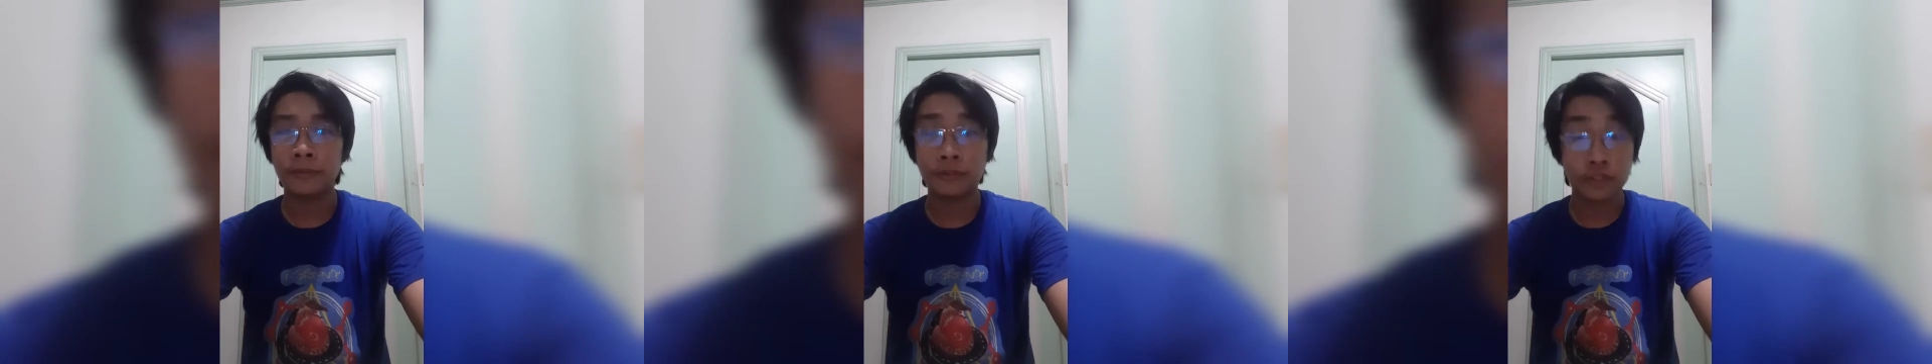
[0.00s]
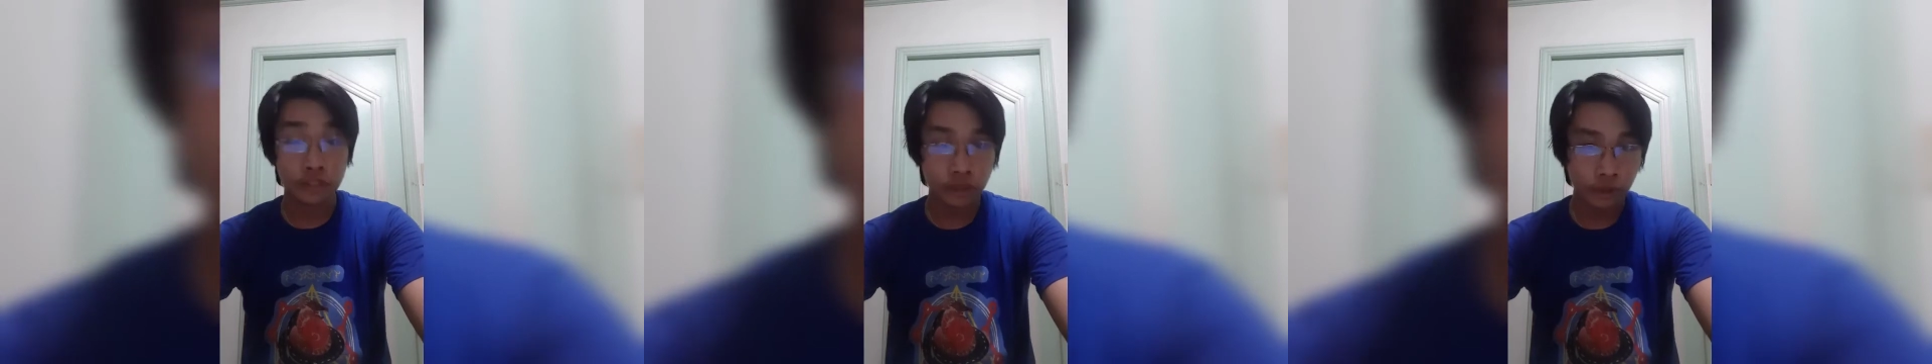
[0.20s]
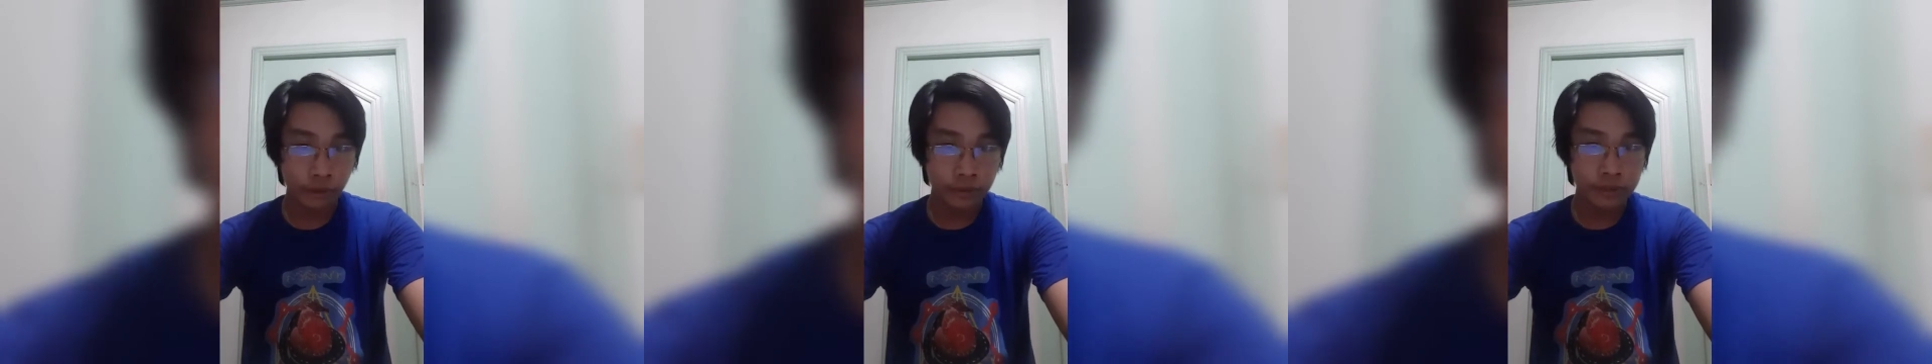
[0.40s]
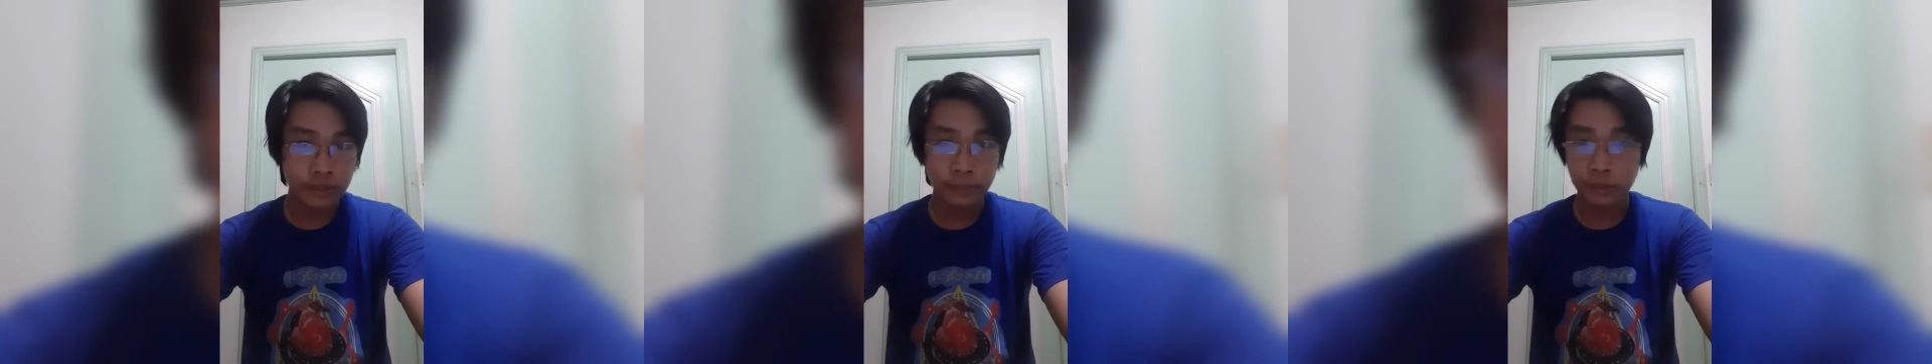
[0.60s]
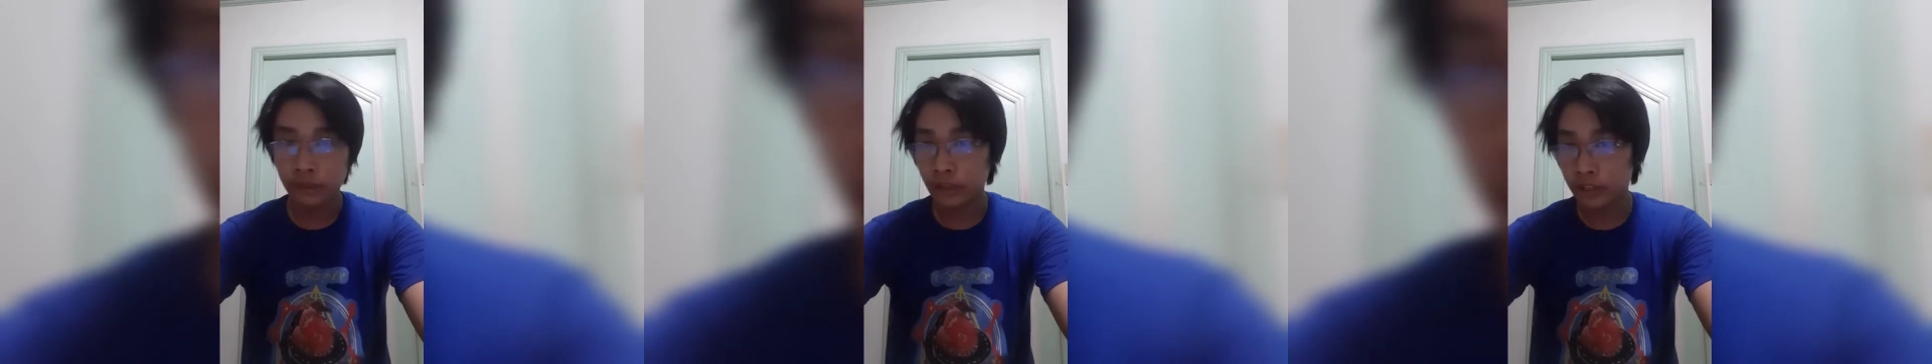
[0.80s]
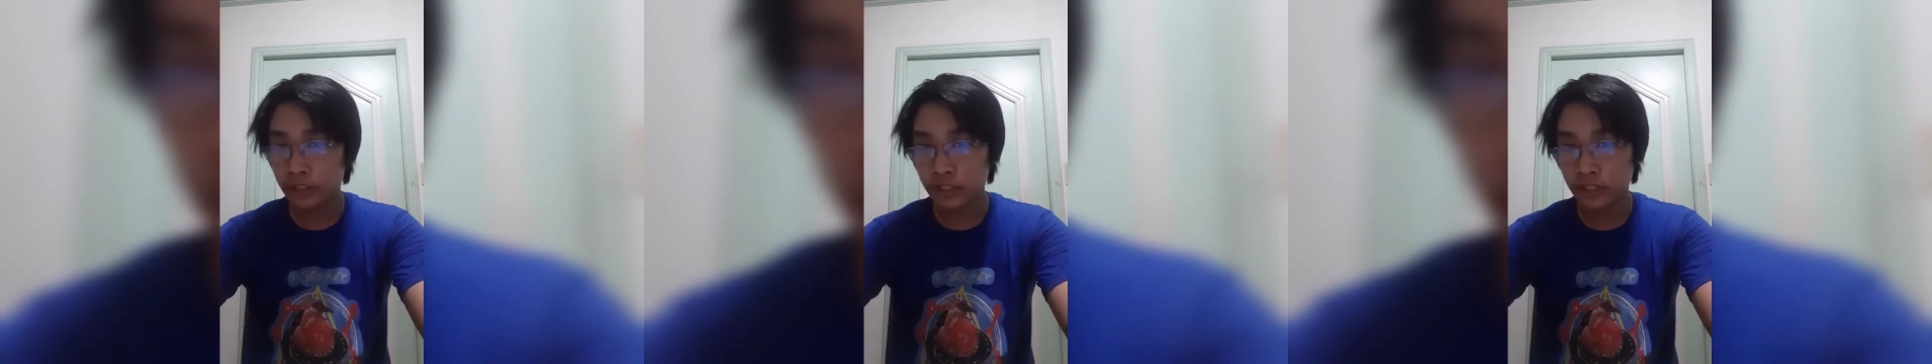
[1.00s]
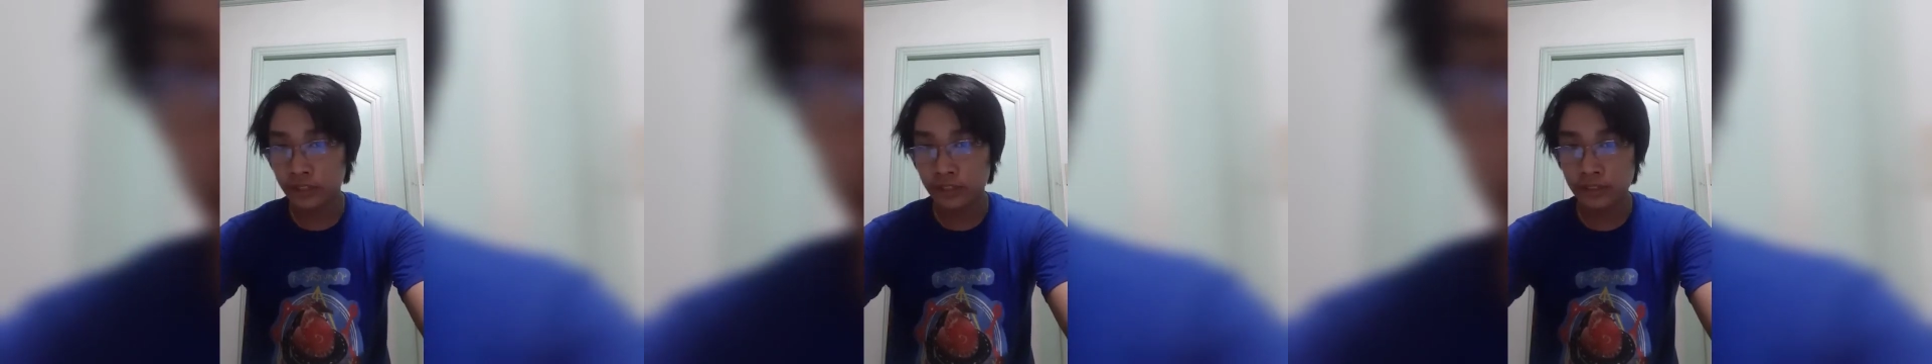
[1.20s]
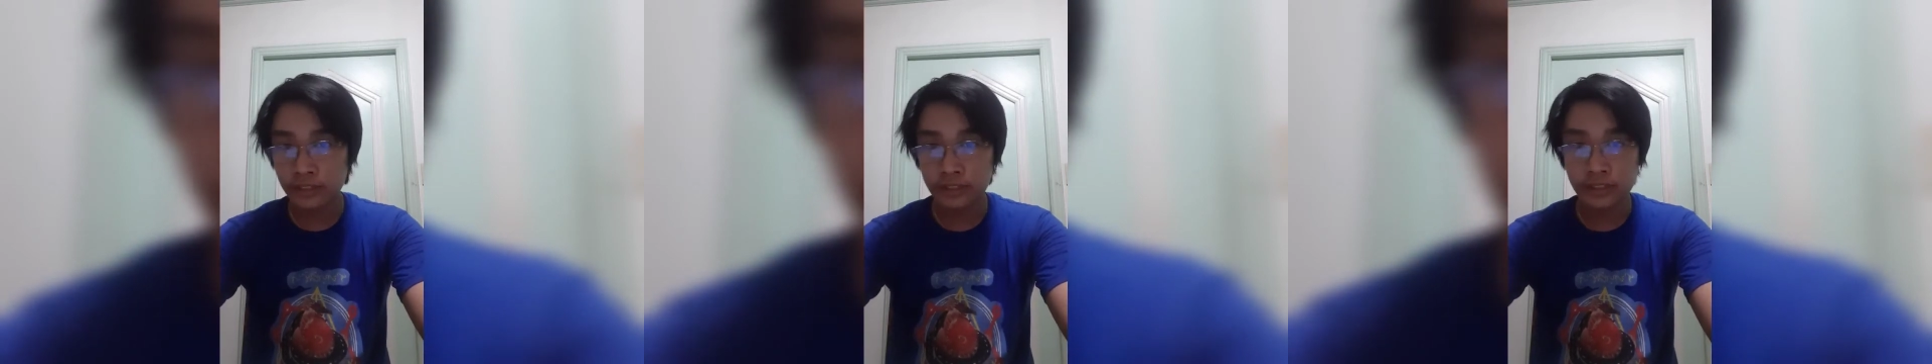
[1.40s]
shows,
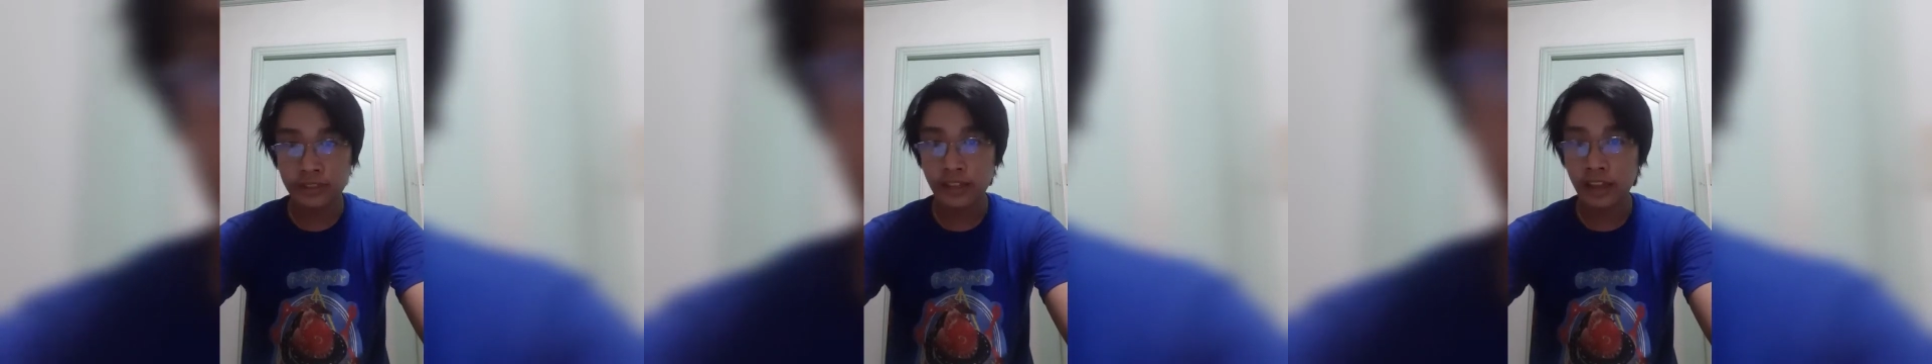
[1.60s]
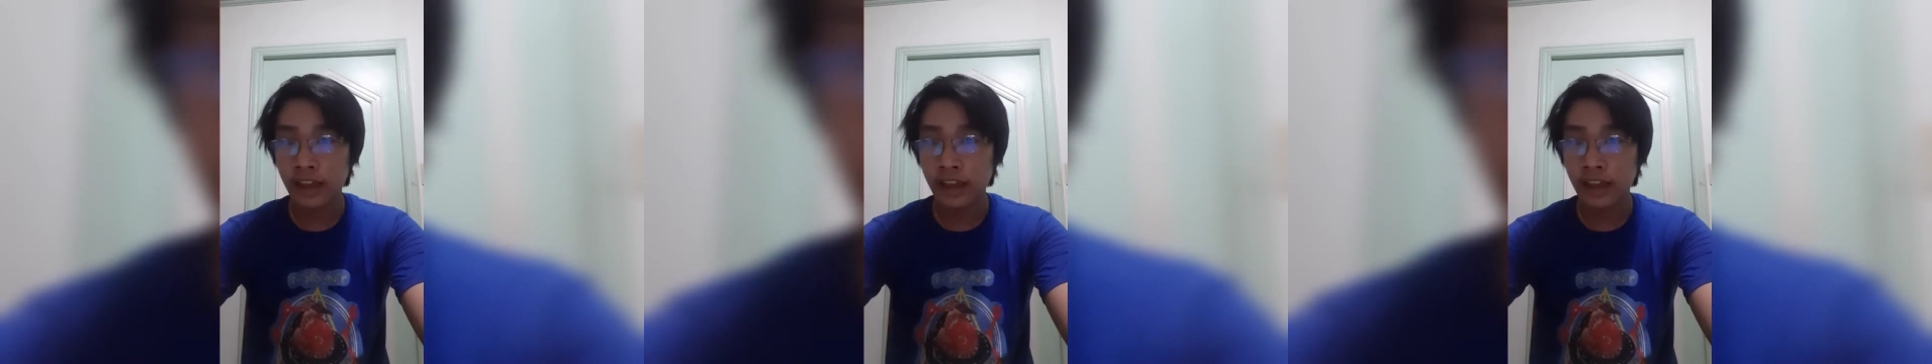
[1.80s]
productions,